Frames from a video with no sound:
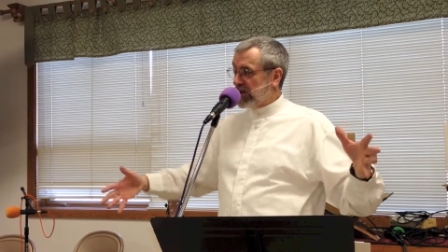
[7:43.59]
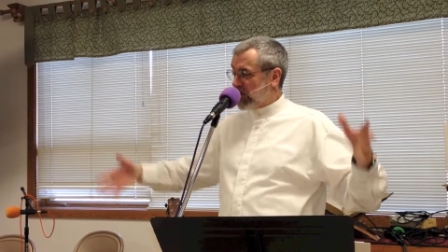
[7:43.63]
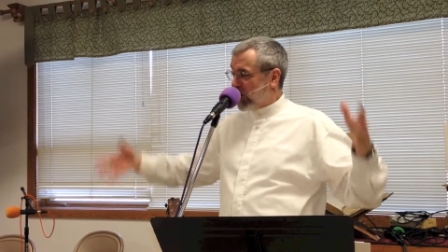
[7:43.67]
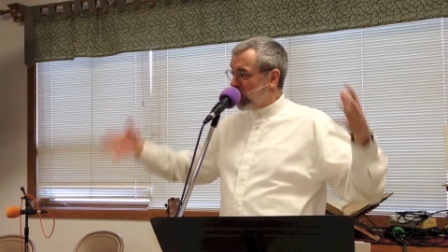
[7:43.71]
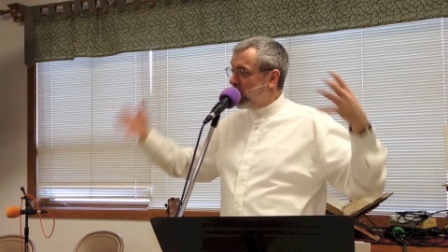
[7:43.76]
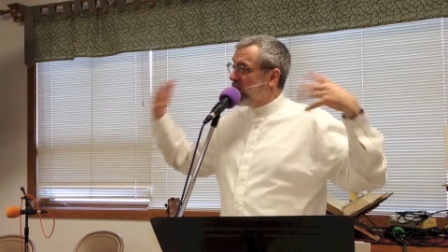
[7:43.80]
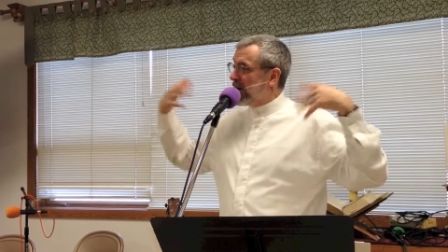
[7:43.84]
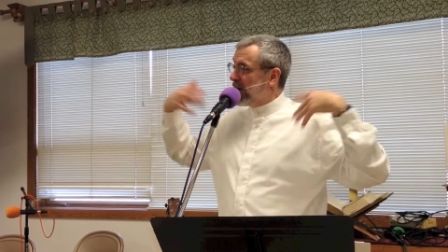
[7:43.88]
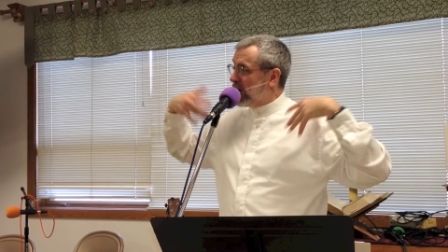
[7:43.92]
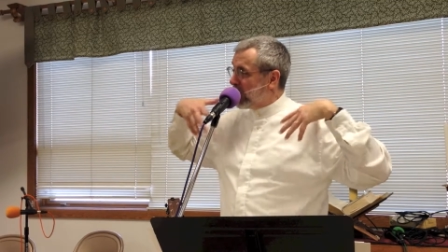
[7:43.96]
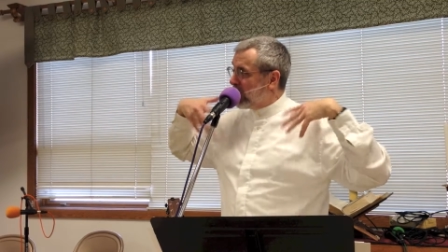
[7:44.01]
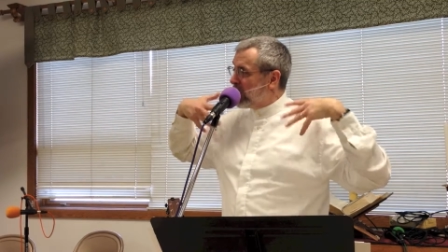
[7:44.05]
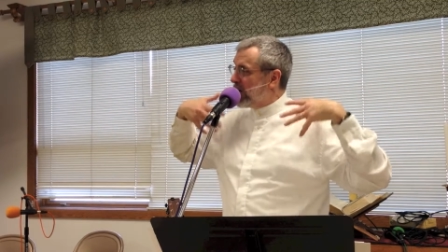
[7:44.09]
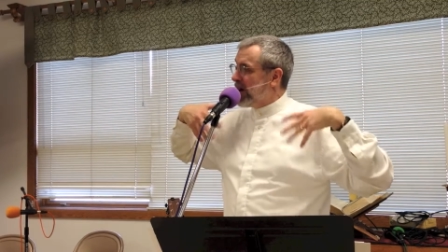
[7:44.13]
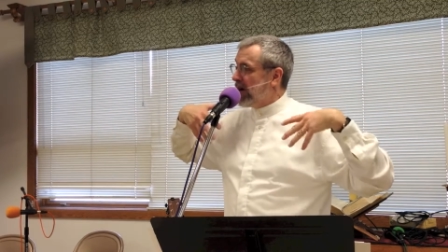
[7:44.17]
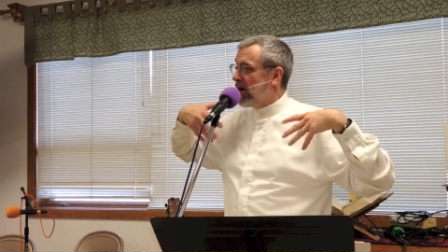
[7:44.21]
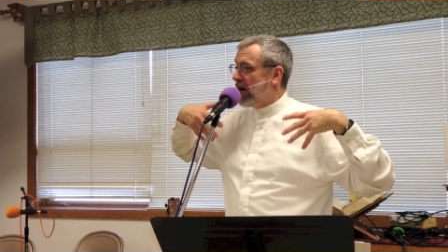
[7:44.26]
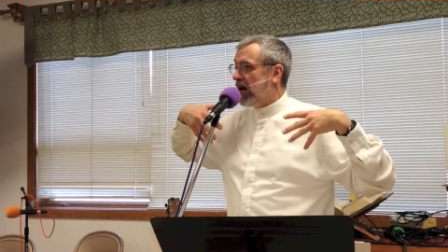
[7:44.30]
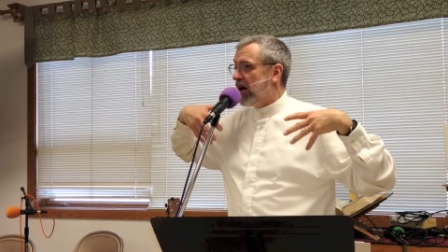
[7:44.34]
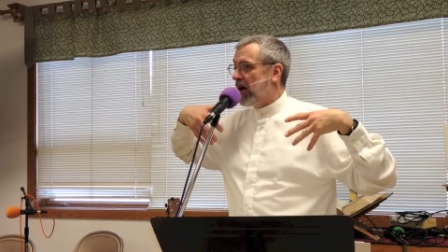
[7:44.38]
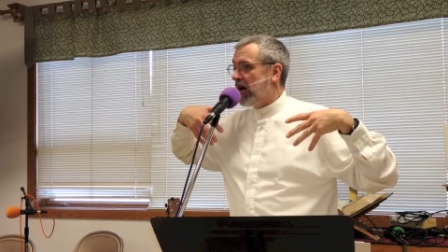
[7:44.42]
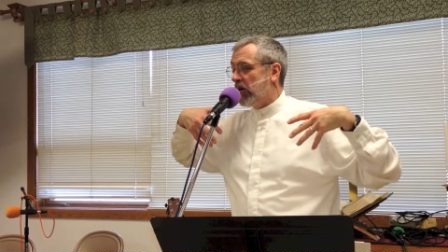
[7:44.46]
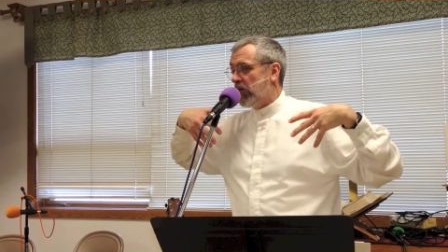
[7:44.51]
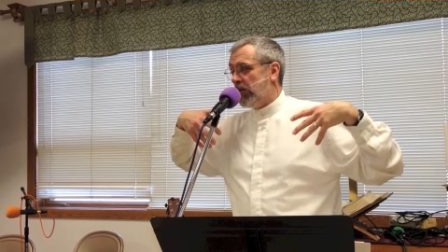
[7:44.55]
so here we
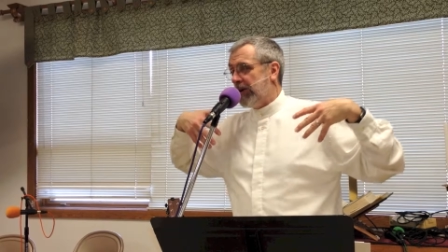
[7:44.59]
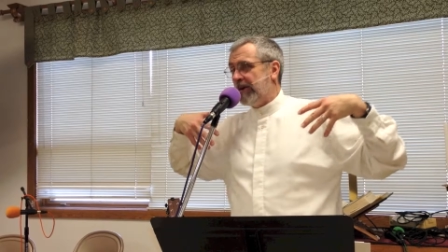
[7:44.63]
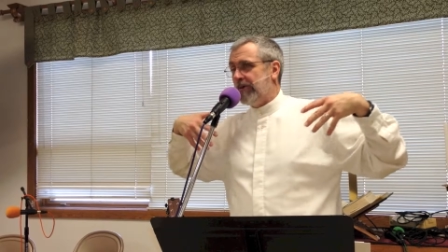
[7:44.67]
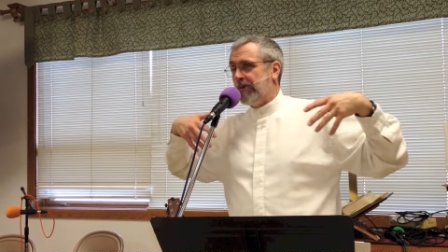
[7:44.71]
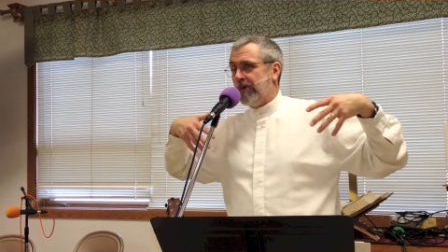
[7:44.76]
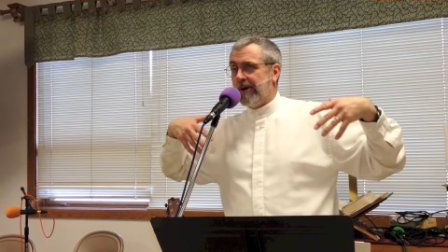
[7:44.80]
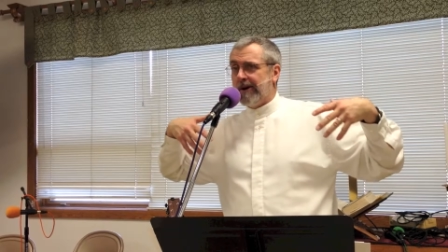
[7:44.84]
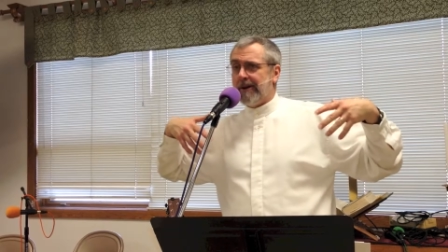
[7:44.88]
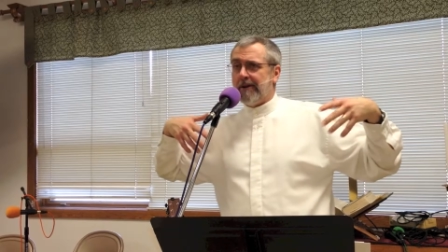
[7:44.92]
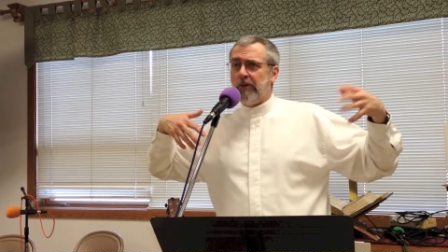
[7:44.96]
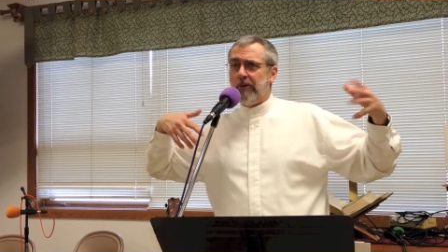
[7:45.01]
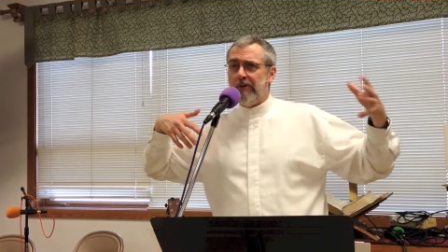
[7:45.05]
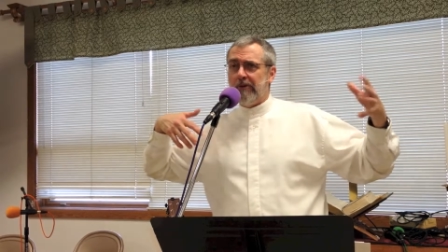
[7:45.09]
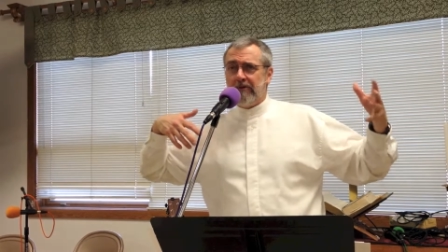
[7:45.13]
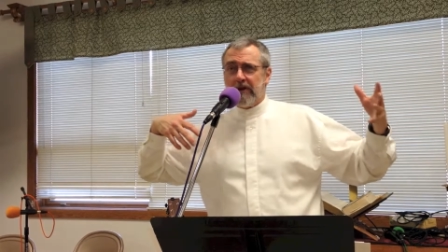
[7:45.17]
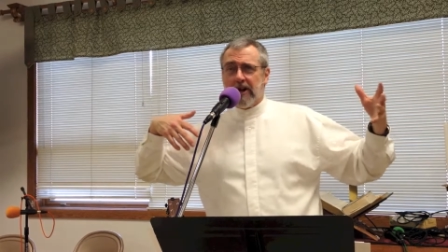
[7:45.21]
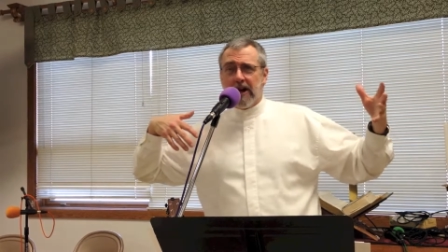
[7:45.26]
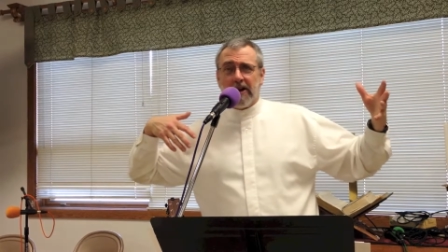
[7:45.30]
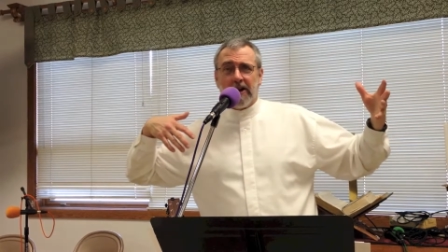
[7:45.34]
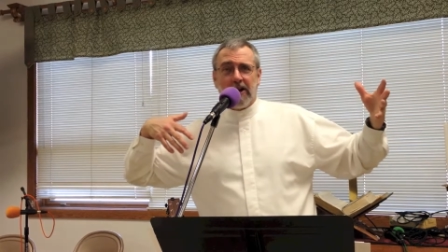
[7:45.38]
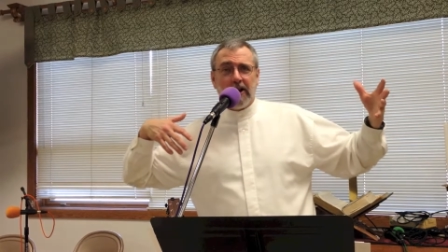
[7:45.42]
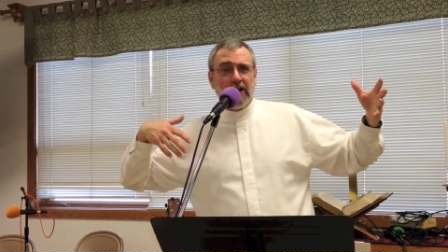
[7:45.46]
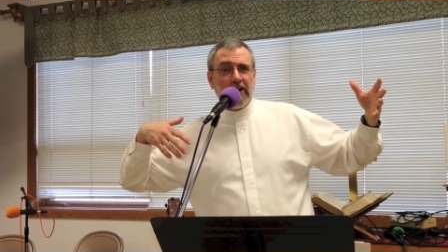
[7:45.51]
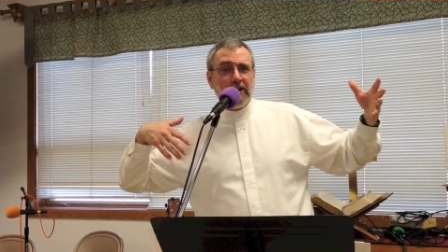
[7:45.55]
are with what we've
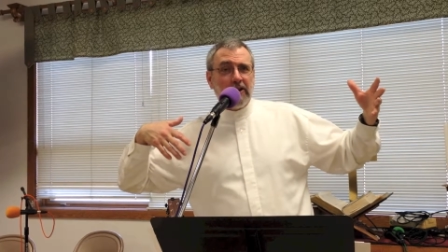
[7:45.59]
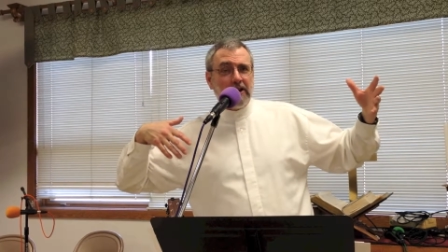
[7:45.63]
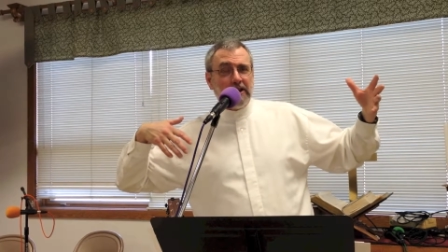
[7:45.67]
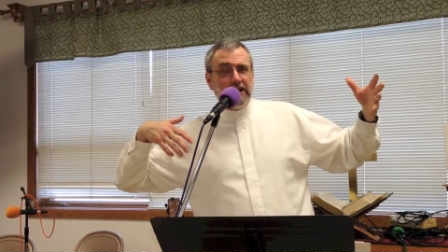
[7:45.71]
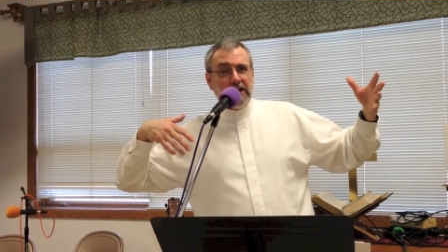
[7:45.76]
got our